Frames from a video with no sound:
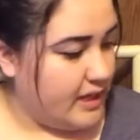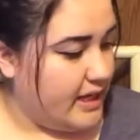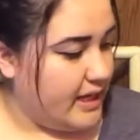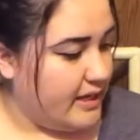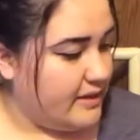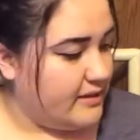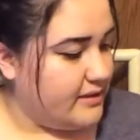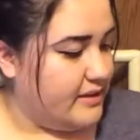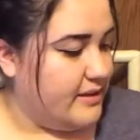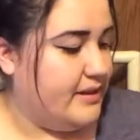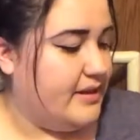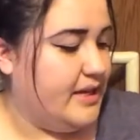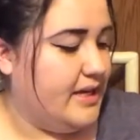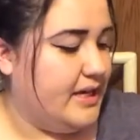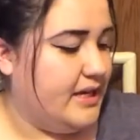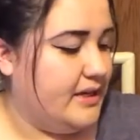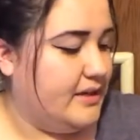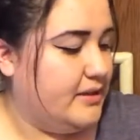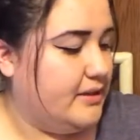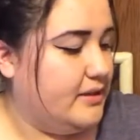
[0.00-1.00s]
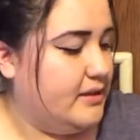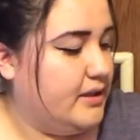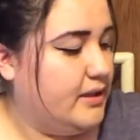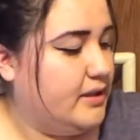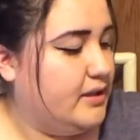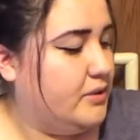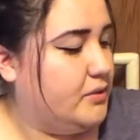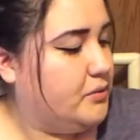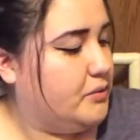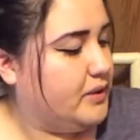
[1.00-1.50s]
And then
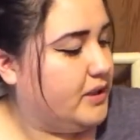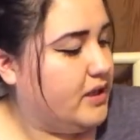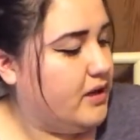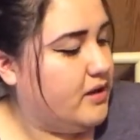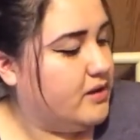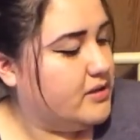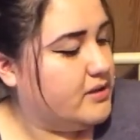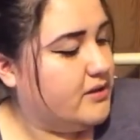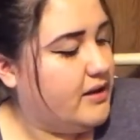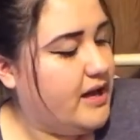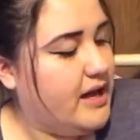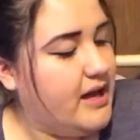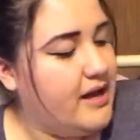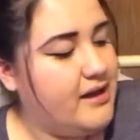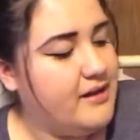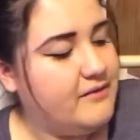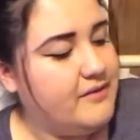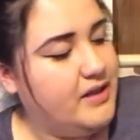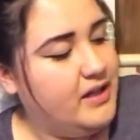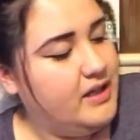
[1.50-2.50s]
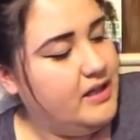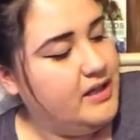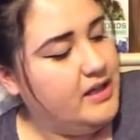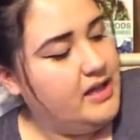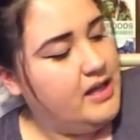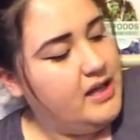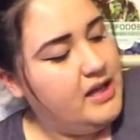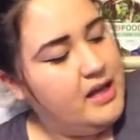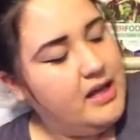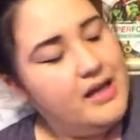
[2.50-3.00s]
we also have
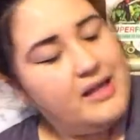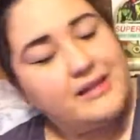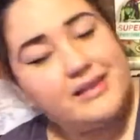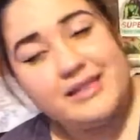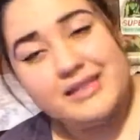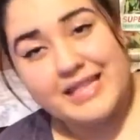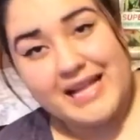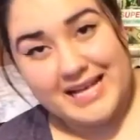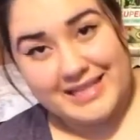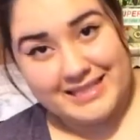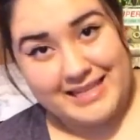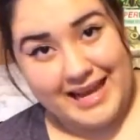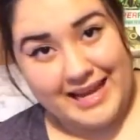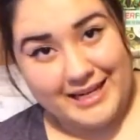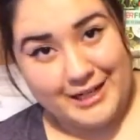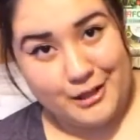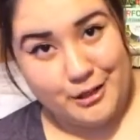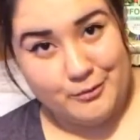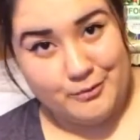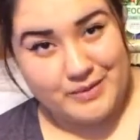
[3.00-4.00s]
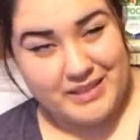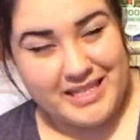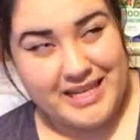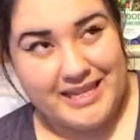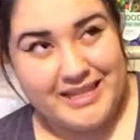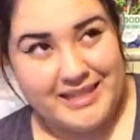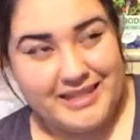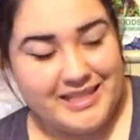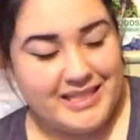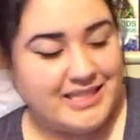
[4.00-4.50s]
the last items,
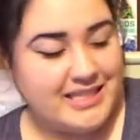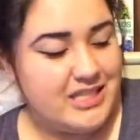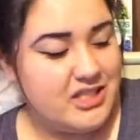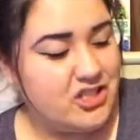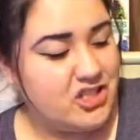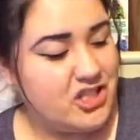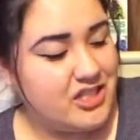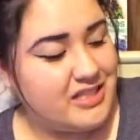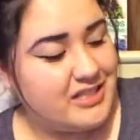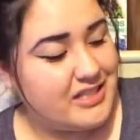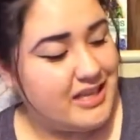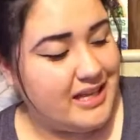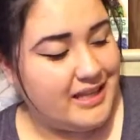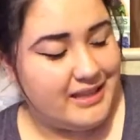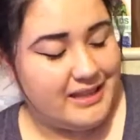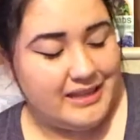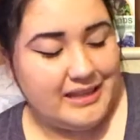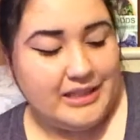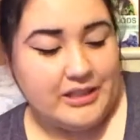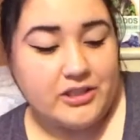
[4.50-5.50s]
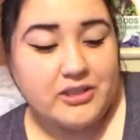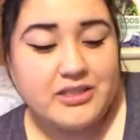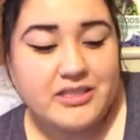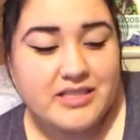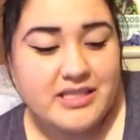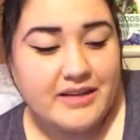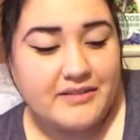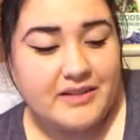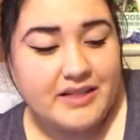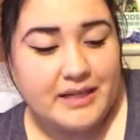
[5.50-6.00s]
and this is just little
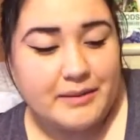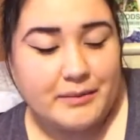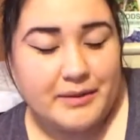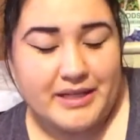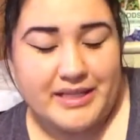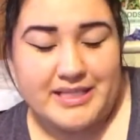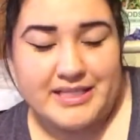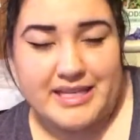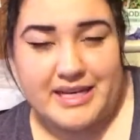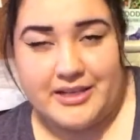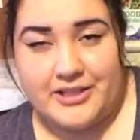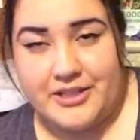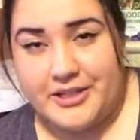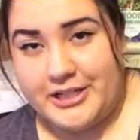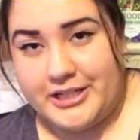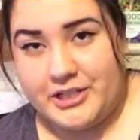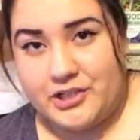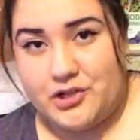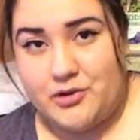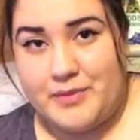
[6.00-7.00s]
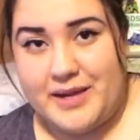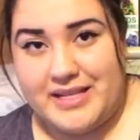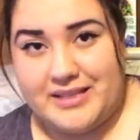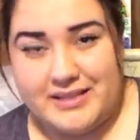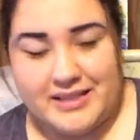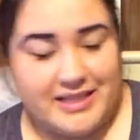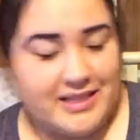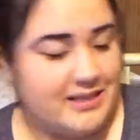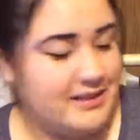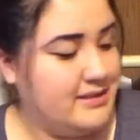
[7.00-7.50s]
stuff that I put inside of their Easter
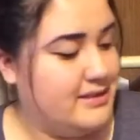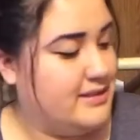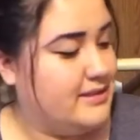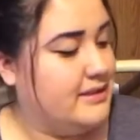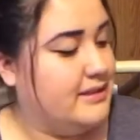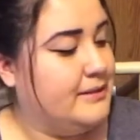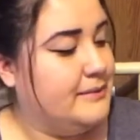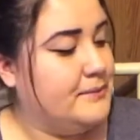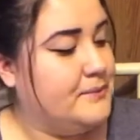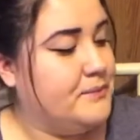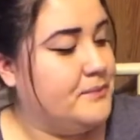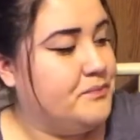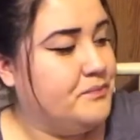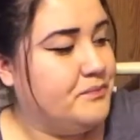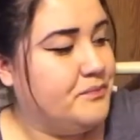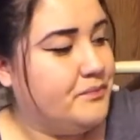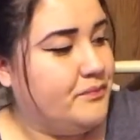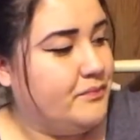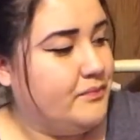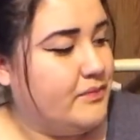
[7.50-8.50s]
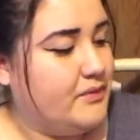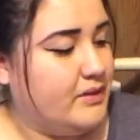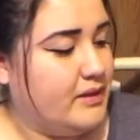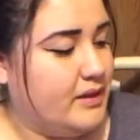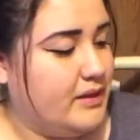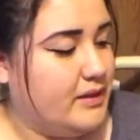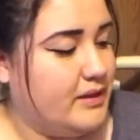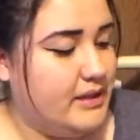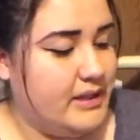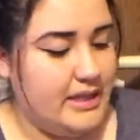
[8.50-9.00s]
baskets.
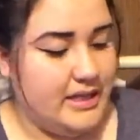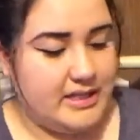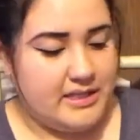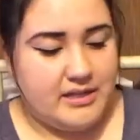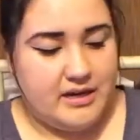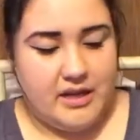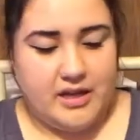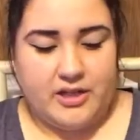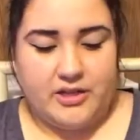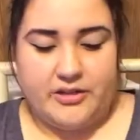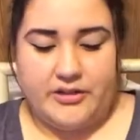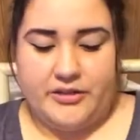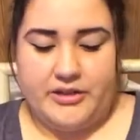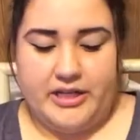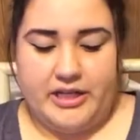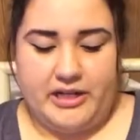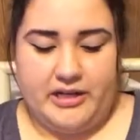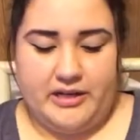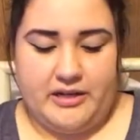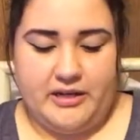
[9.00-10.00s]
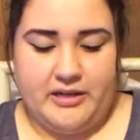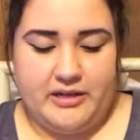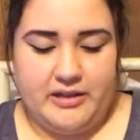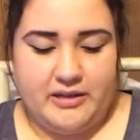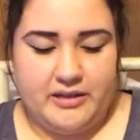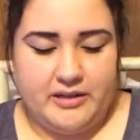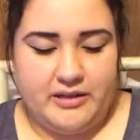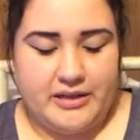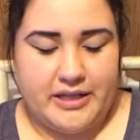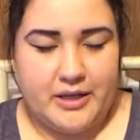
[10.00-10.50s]
And it's not including
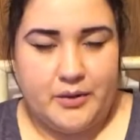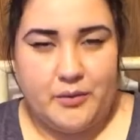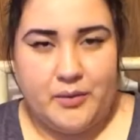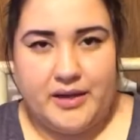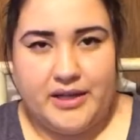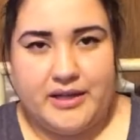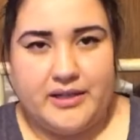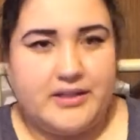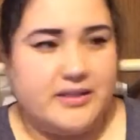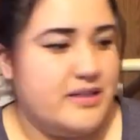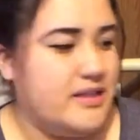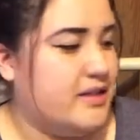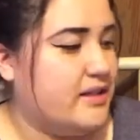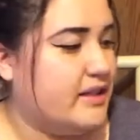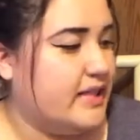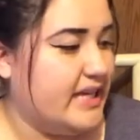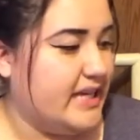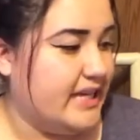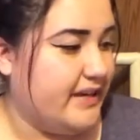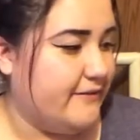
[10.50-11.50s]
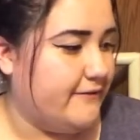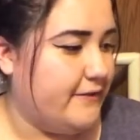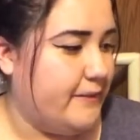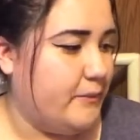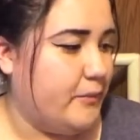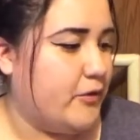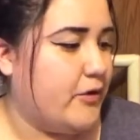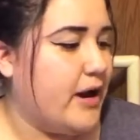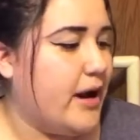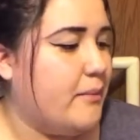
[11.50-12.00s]
like what they get
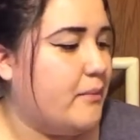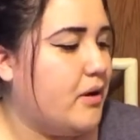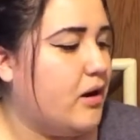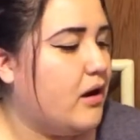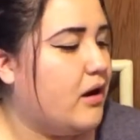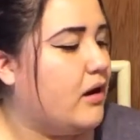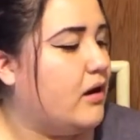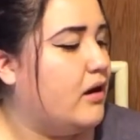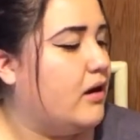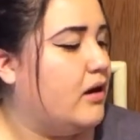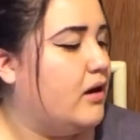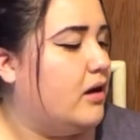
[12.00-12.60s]
from grandma